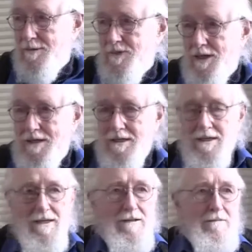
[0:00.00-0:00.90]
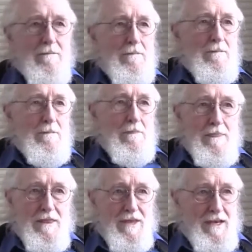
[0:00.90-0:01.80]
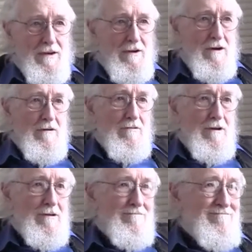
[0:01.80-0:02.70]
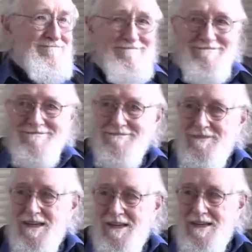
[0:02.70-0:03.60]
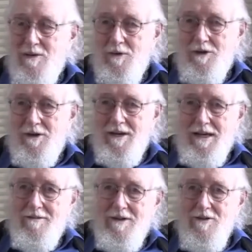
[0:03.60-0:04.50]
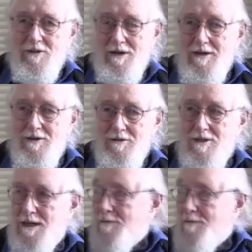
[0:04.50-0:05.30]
subject that are um, where they're having strangers